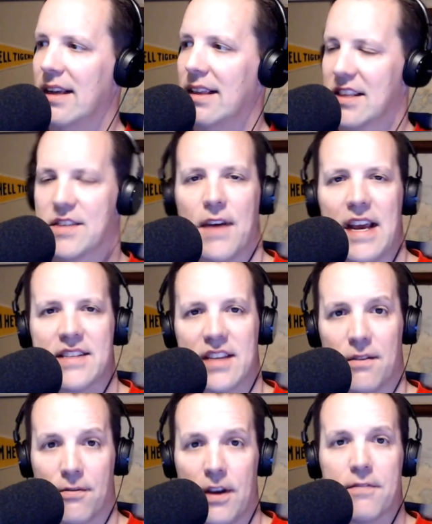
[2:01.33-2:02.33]
Let's face
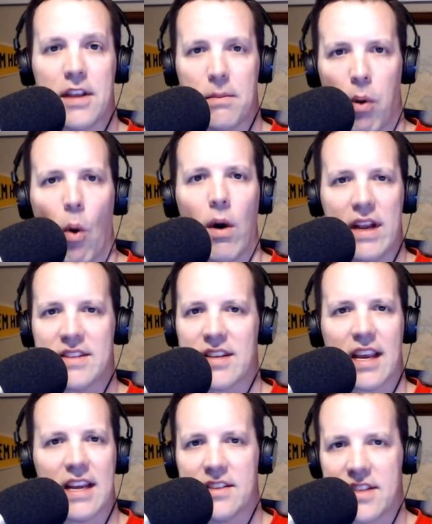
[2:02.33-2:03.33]
it, 50 points
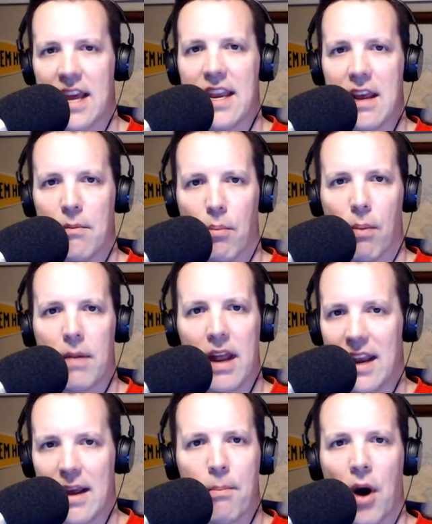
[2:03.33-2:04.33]
against any
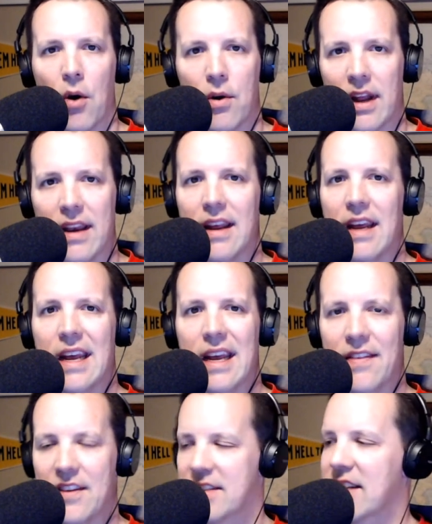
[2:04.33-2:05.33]
opponent
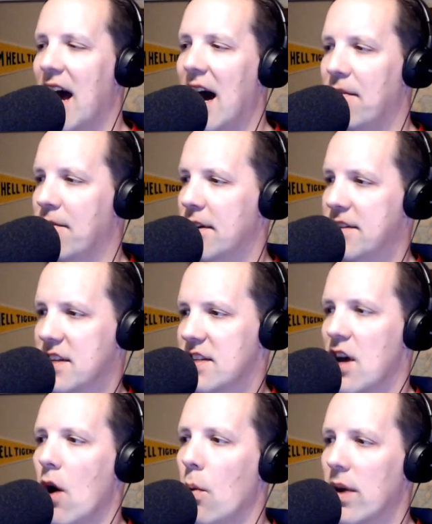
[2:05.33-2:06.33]
in this conference is
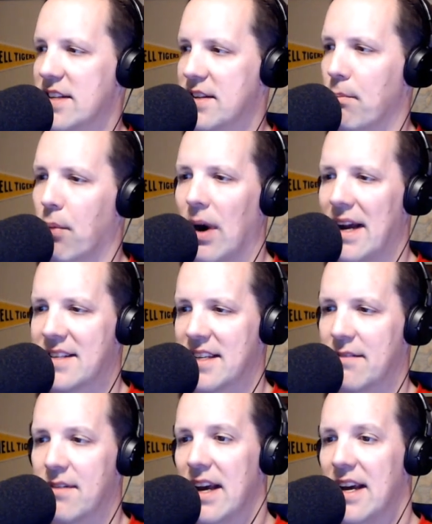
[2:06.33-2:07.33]
always
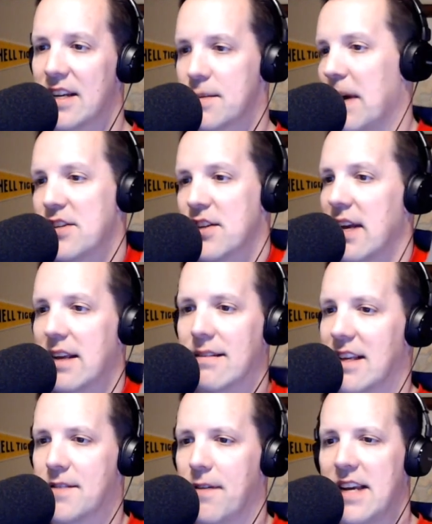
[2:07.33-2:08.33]
impressive, especially,
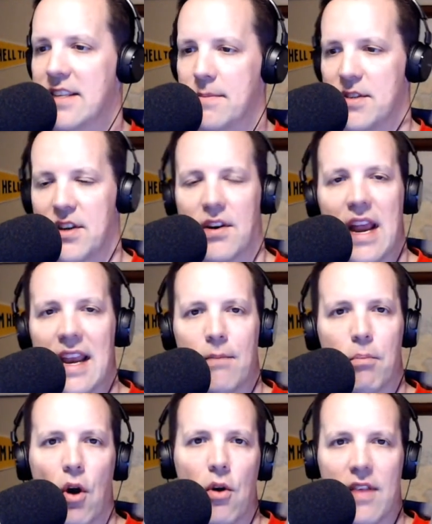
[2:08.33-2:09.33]
let's face it, Missouri had to
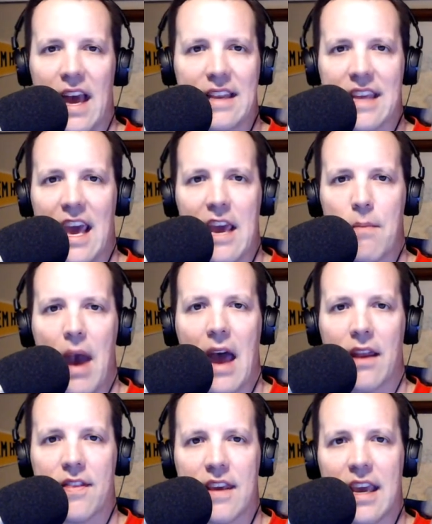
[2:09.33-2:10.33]
pull that game out
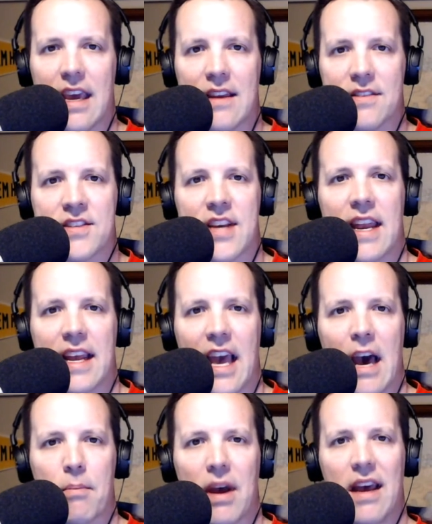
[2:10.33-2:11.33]
at the end, setting
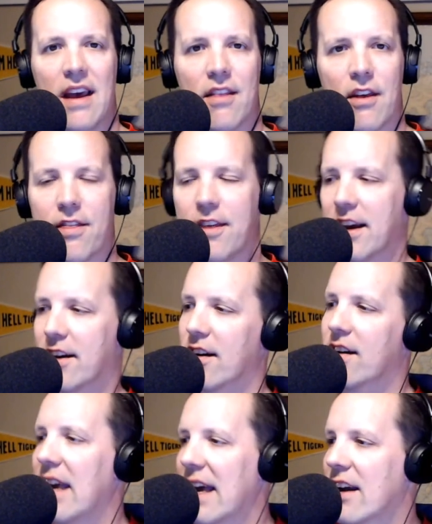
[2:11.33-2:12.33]
up the thicker
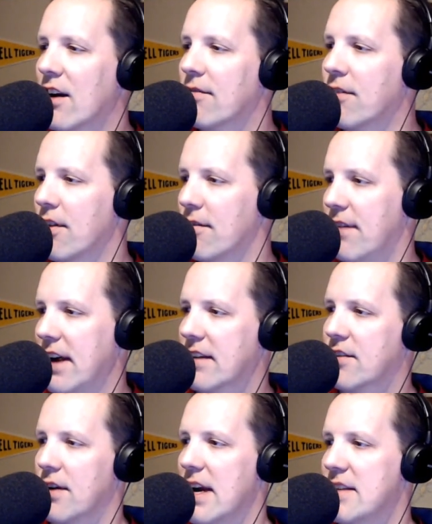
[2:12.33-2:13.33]
kicker for the
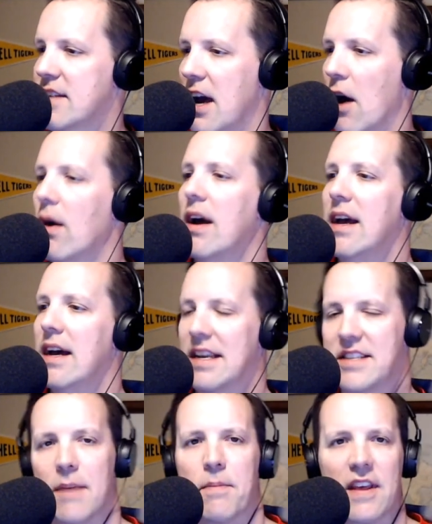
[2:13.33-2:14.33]
victory. So a
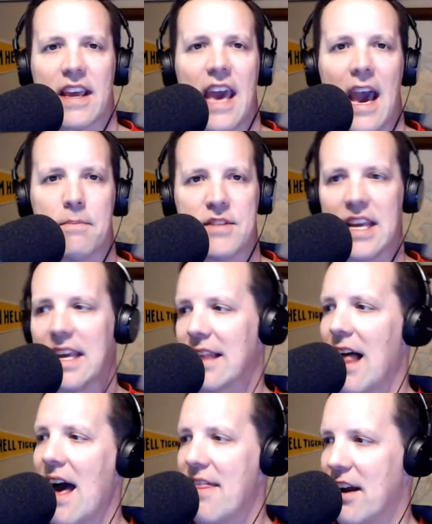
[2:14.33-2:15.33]
tip of the cap to
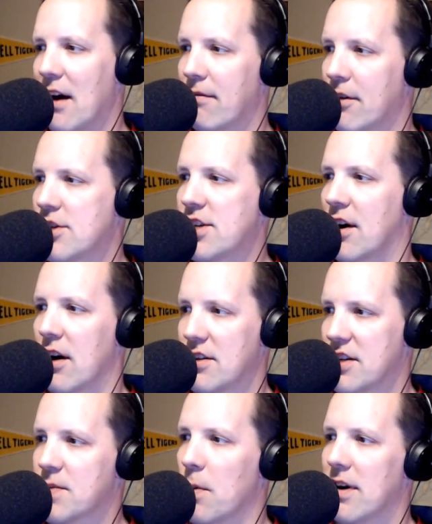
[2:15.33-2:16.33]
Eli there for sure.
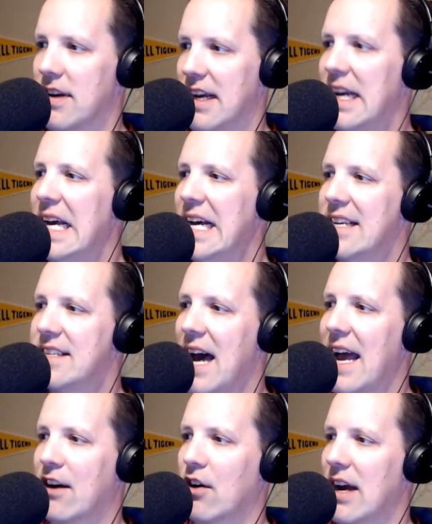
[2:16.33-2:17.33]
Just wanted to
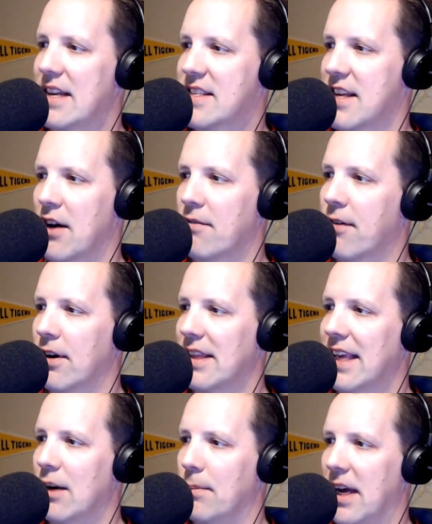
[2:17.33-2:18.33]
digress there for a
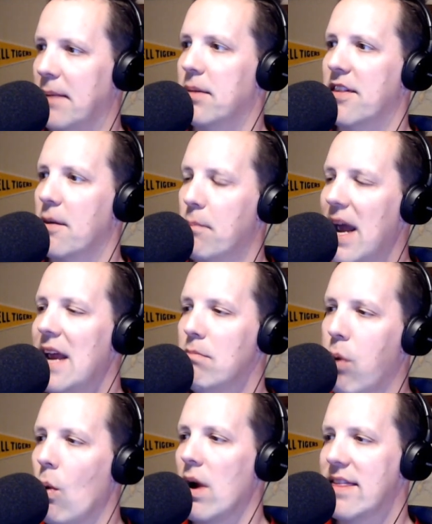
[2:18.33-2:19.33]
little bit. But the main
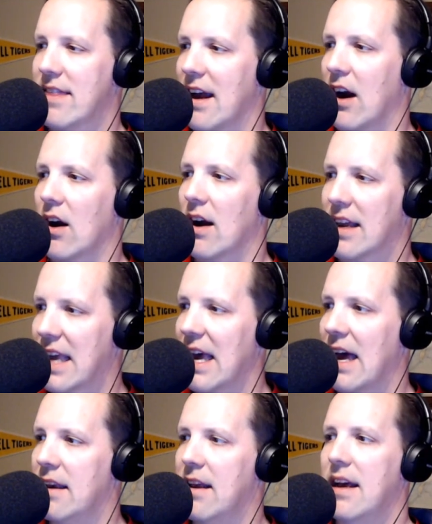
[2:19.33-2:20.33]
point there,
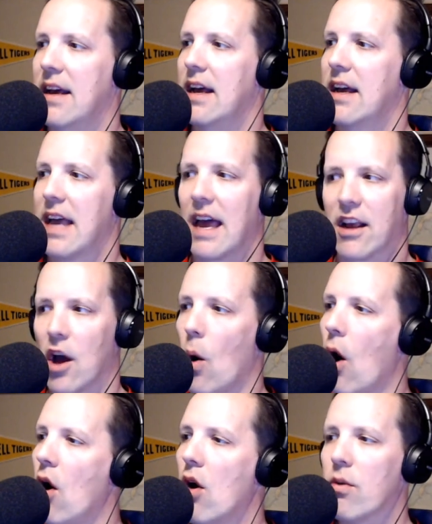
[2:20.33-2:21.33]
again, got to go
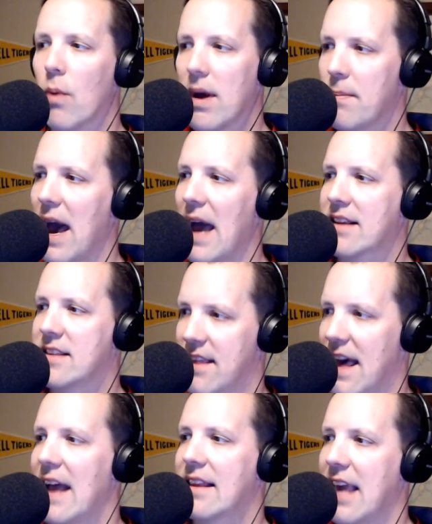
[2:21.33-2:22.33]
all the way back to
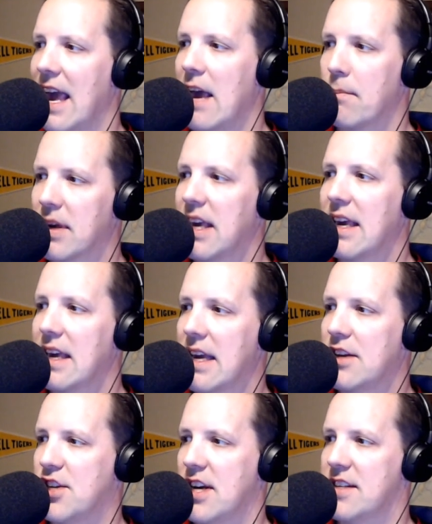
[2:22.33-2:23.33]
that game.
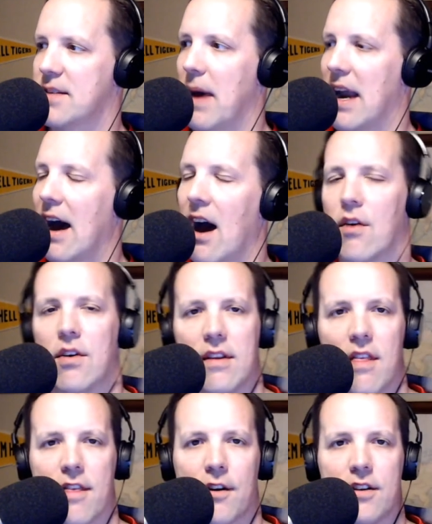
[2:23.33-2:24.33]
Keke Chisholm at
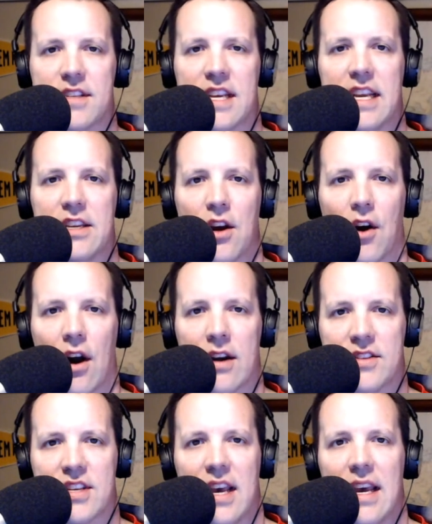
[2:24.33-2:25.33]
113
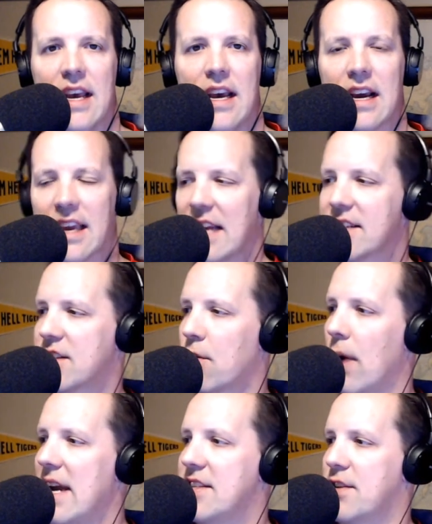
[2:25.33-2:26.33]
yards against the
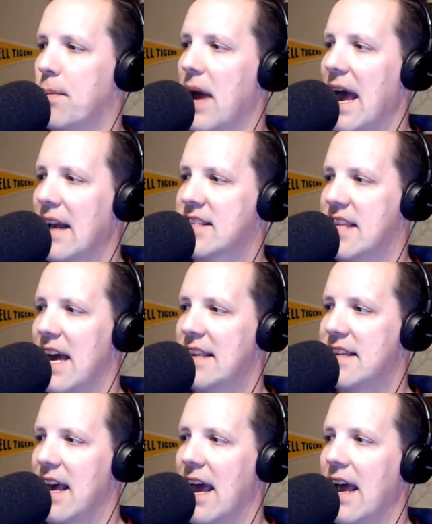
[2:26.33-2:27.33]
Razorbacks
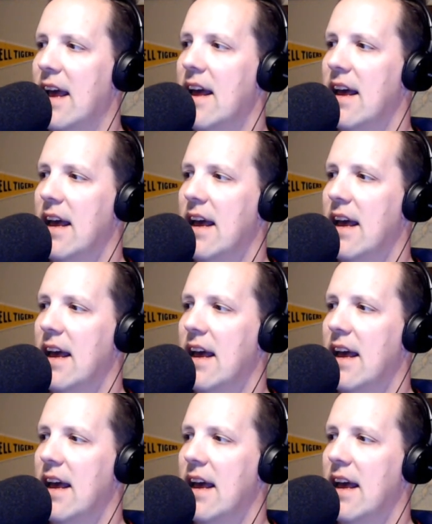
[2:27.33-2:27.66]
that day.